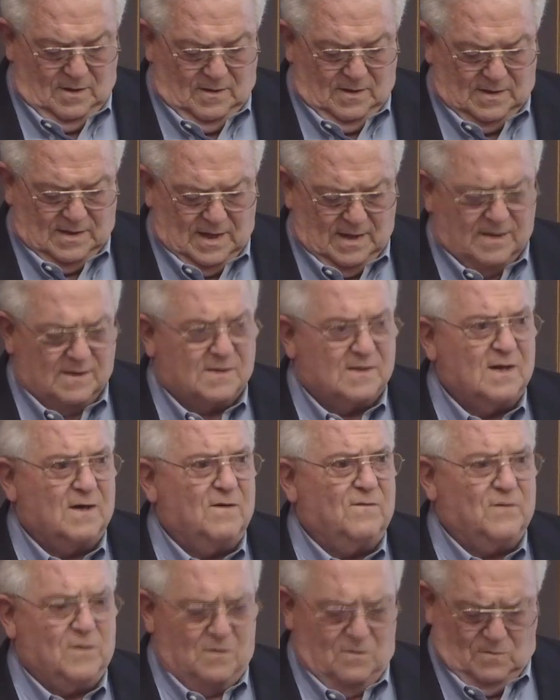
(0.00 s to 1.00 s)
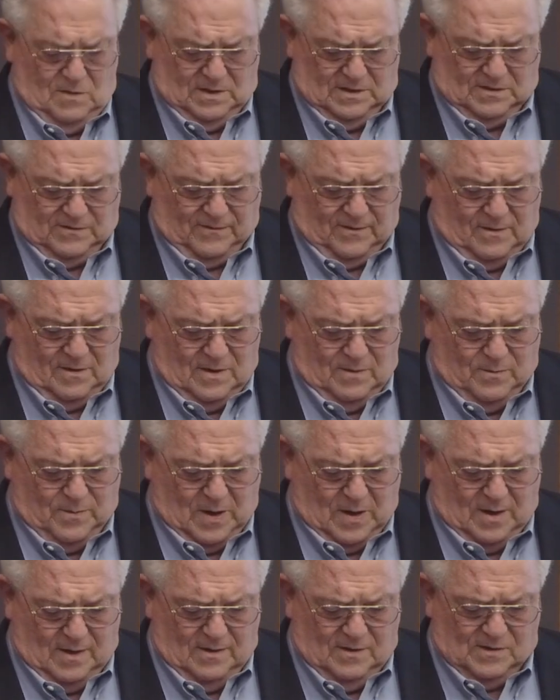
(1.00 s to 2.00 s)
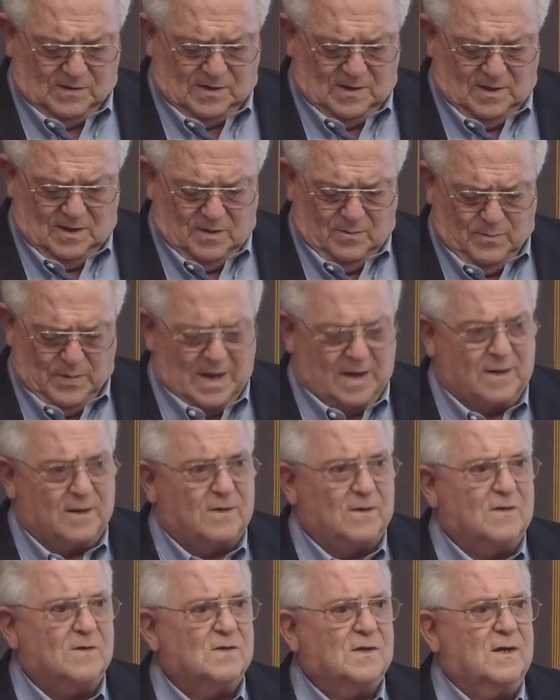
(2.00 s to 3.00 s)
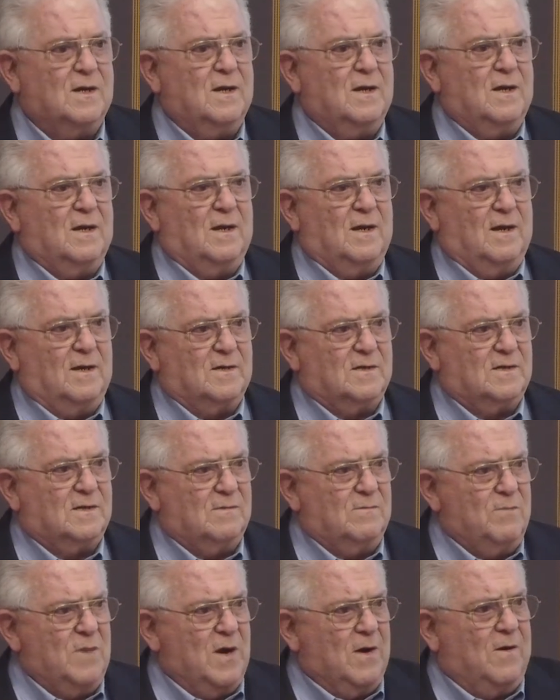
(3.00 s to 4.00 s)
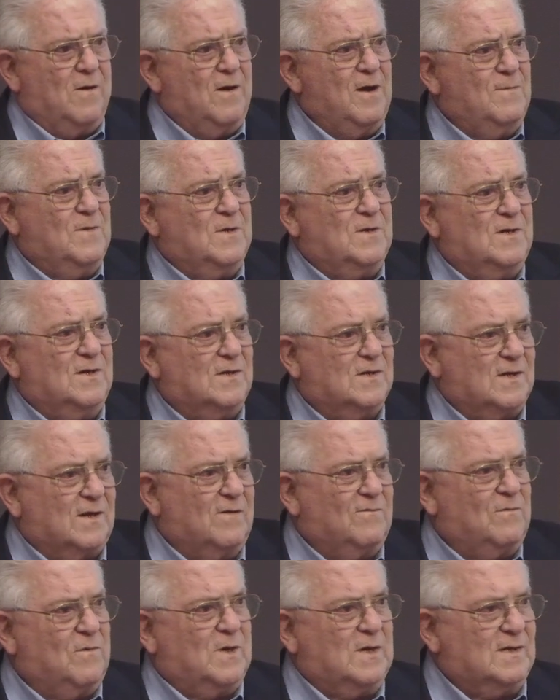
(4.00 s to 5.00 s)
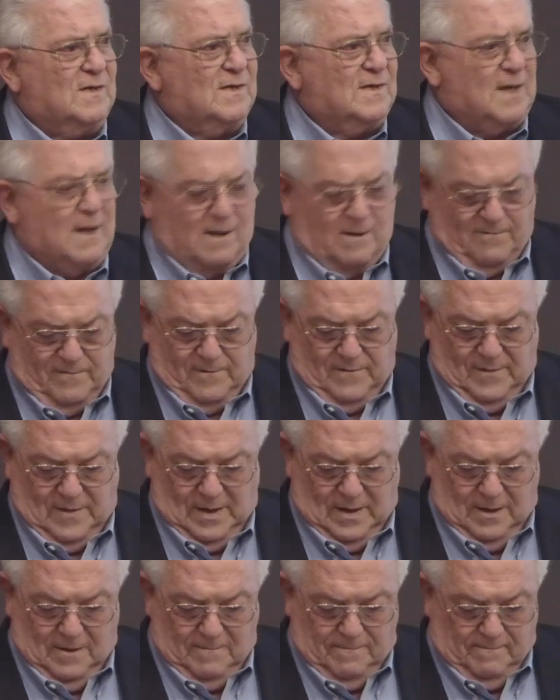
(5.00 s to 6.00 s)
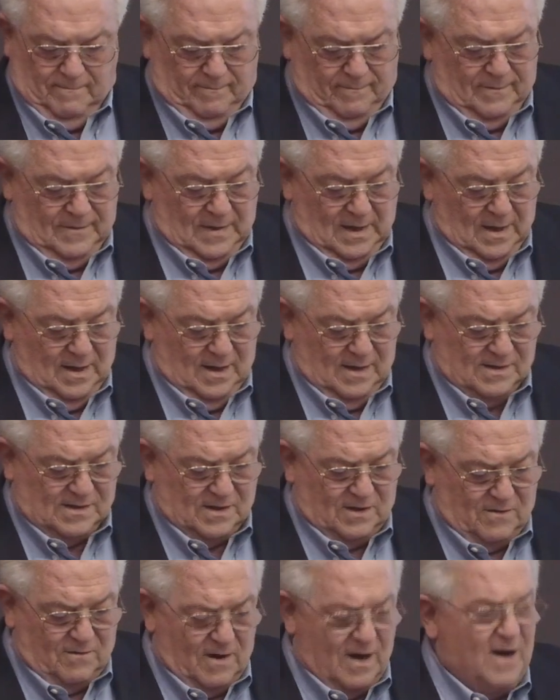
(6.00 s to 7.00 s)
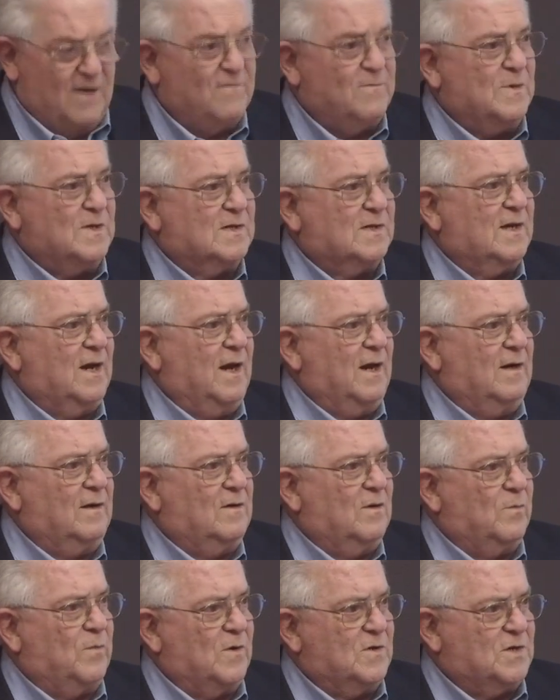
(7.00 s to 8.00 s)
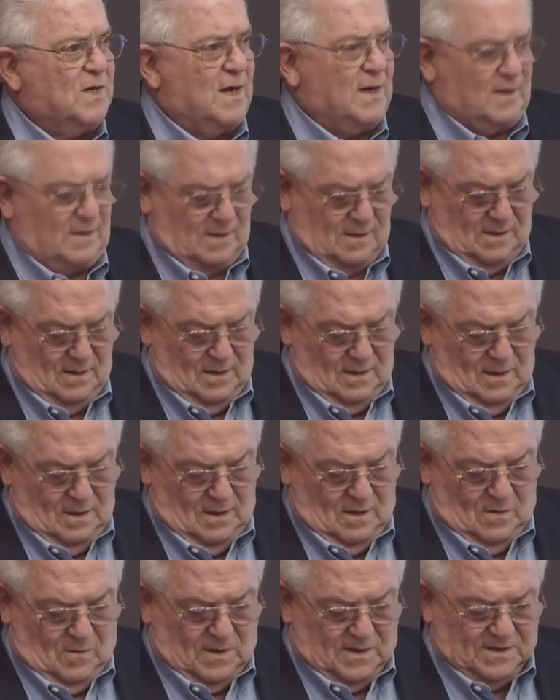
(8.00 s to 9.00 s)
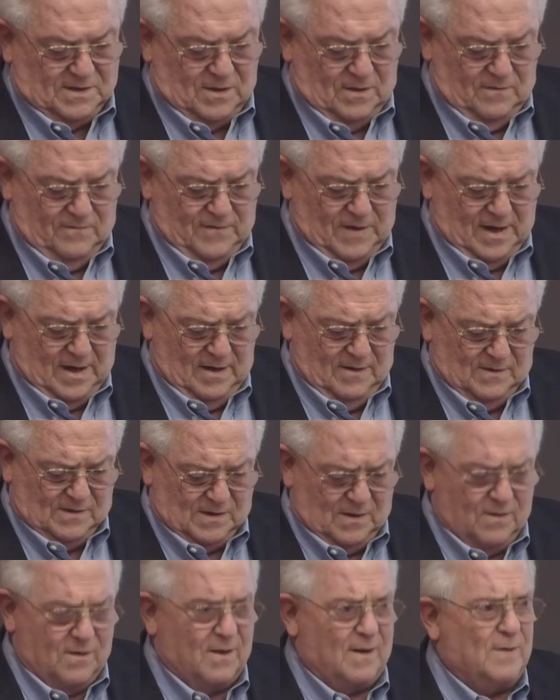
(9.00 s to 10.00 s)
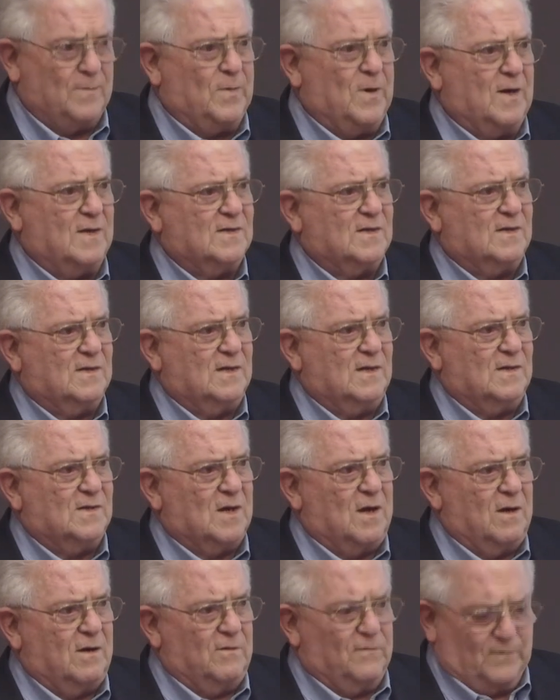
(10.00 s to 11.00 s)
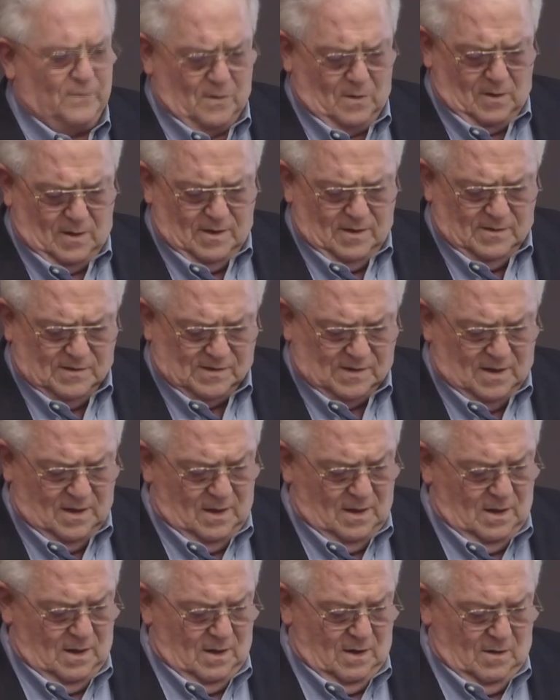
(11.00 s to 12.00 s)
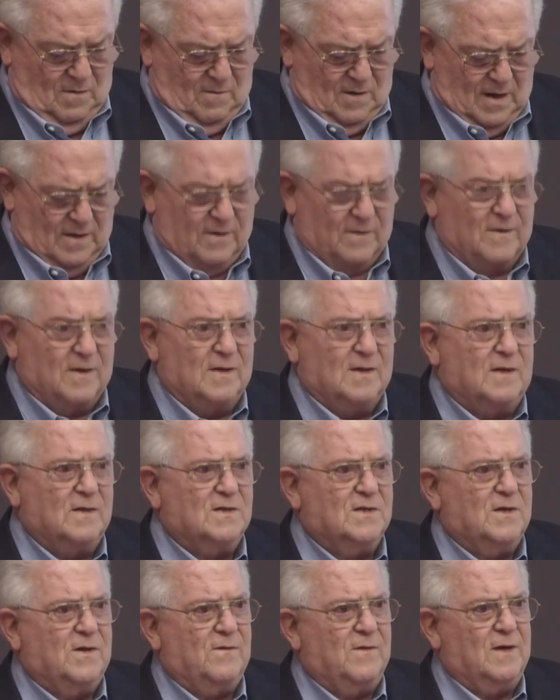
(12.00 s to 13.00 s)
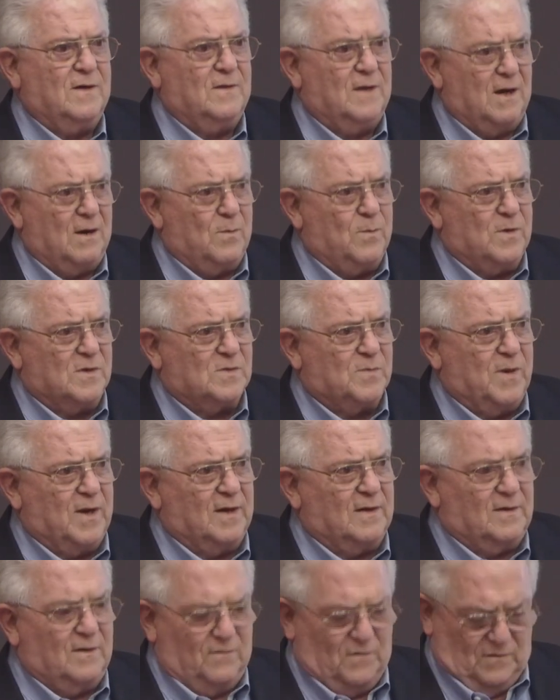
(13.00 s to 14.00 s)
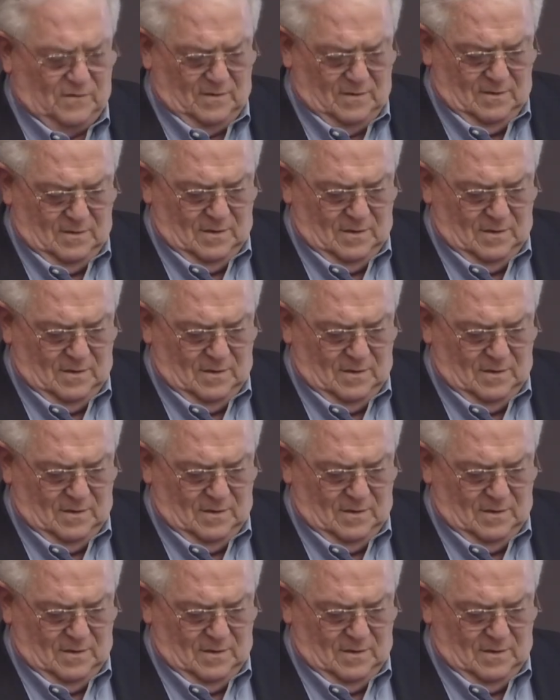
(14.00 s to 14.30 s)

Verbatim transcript: The tendency to view one's foreign partners and competitors as mirror images of oneself. It is a grave mistake to project one's own values and thought processes onto foreigners rather than considering their perspectives